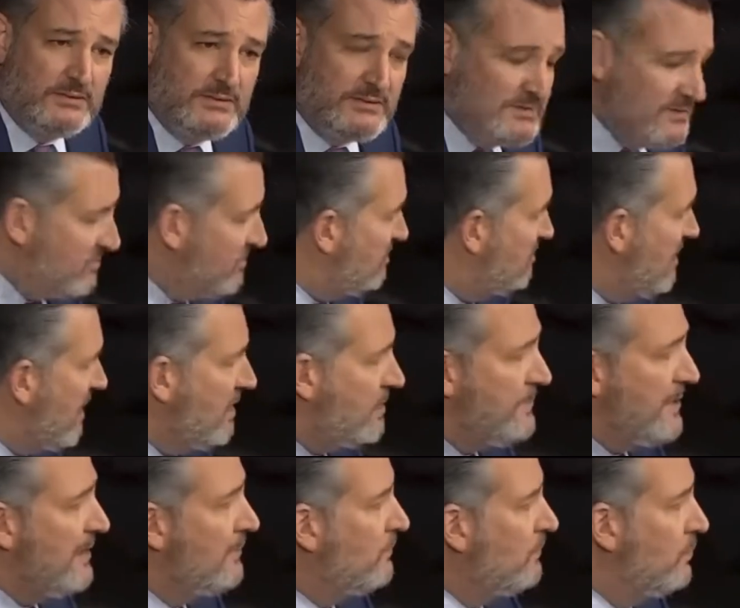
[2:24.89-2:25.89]
This is not
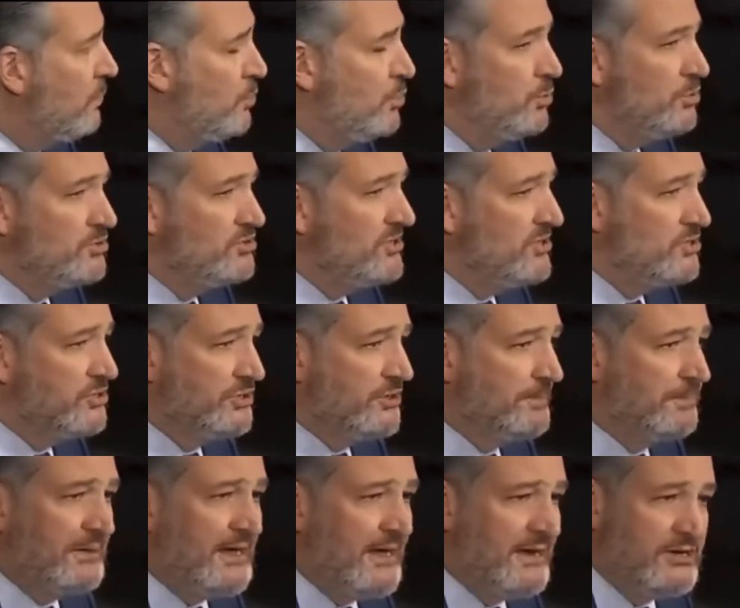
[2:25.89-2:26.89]
about rules that should
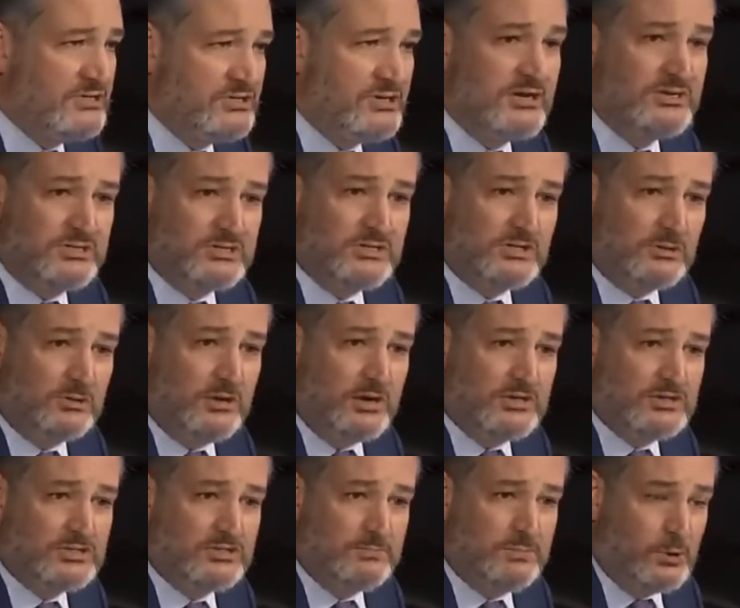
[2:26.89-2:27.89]
apply to judges
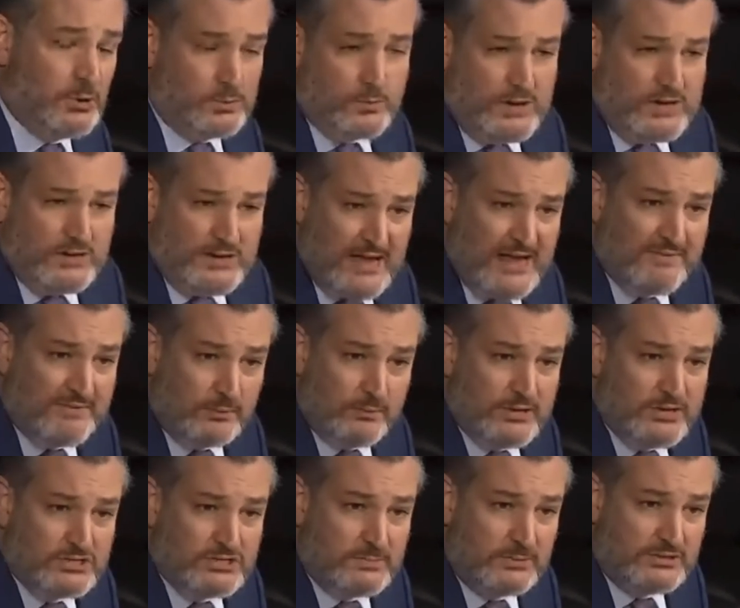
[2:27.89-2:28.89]
across the board. We could have a
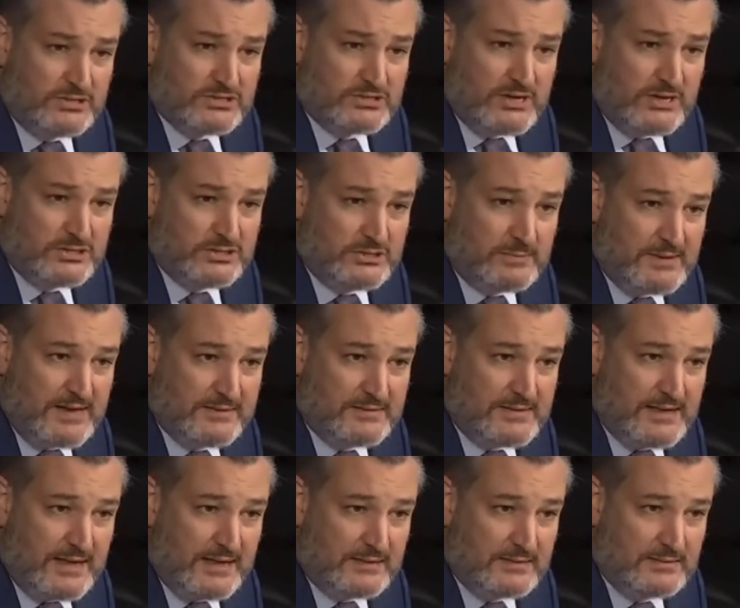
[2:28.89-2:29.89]
reasonable discussion about
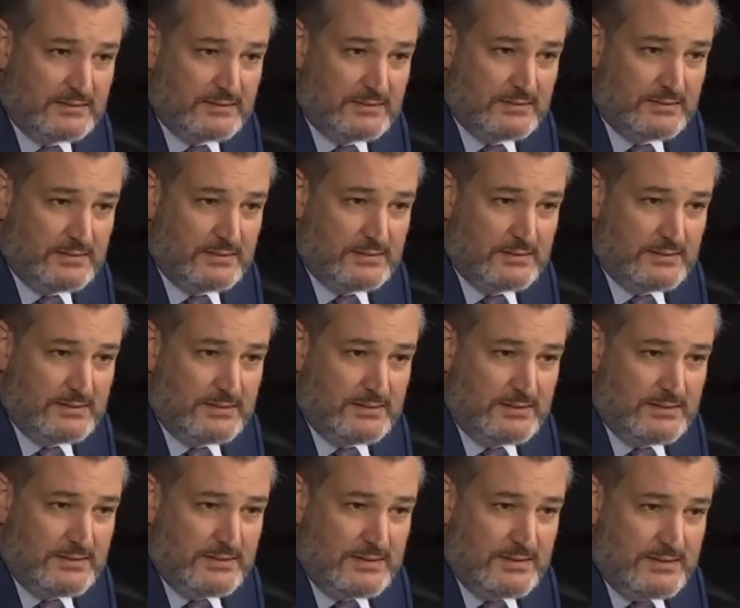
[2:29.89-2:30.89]
that.
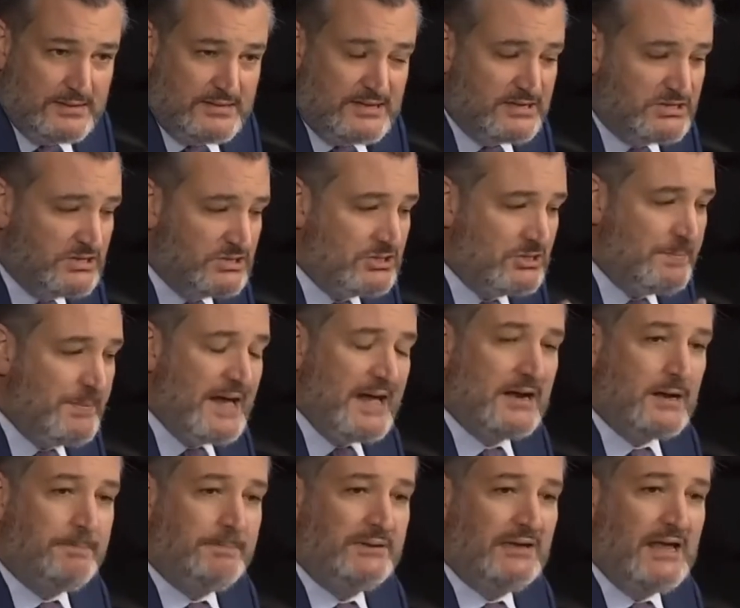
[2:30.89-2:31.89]
This is
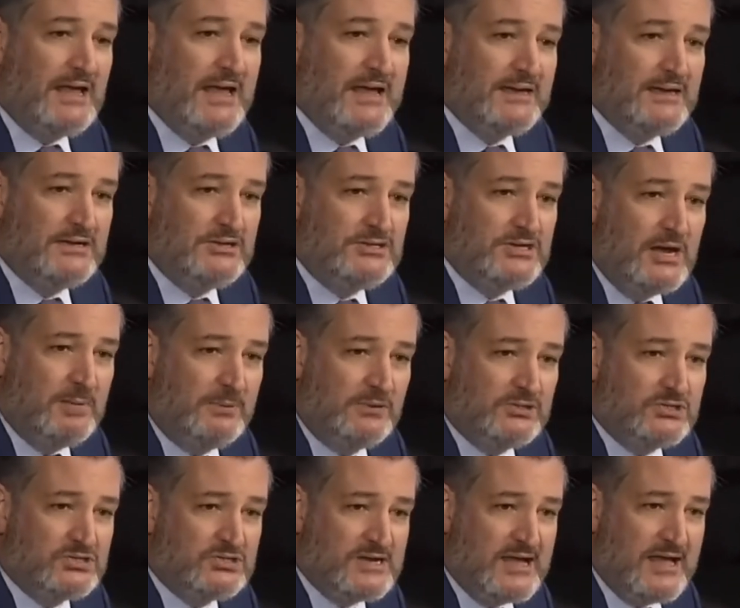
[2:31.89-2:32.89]
about applying a double
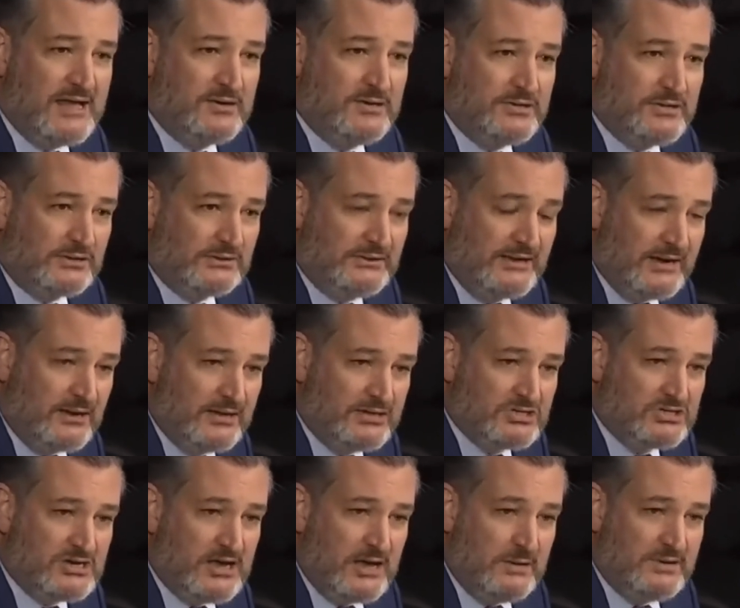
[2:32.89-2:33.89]
standard to
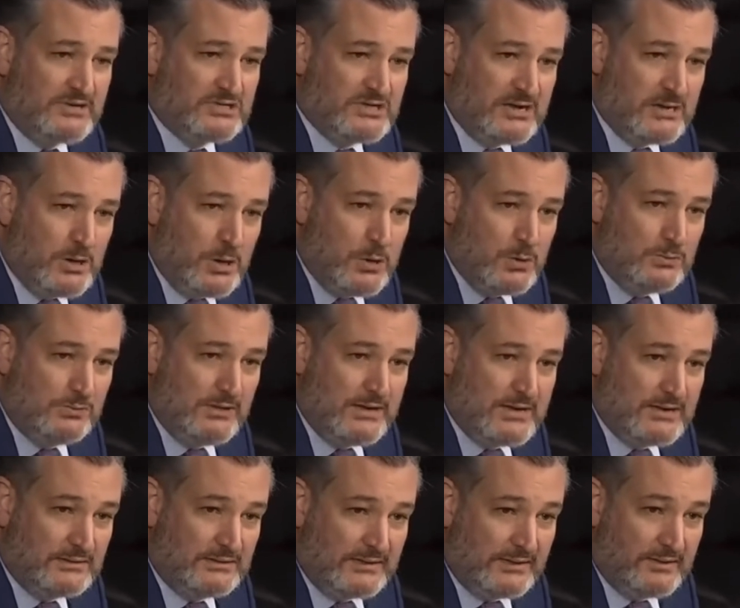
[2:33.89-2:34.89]
Clarence Thomas and only
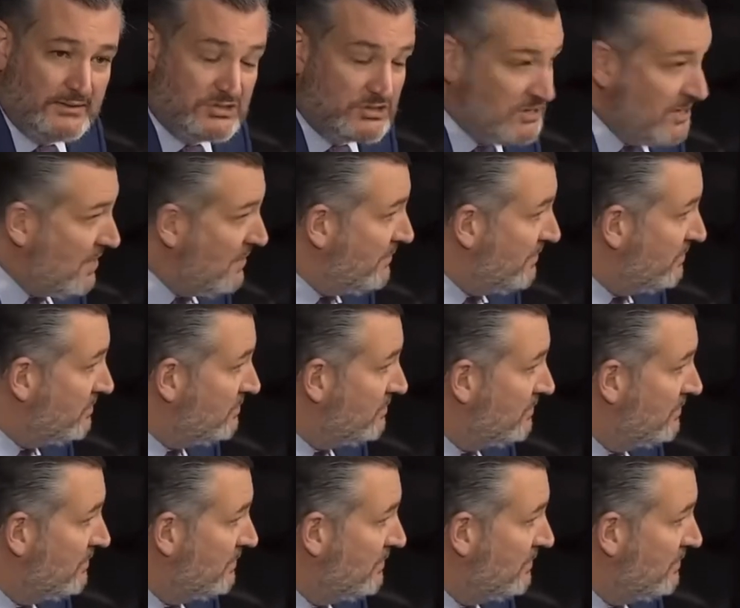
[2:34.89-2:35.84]
Clarence Thomas.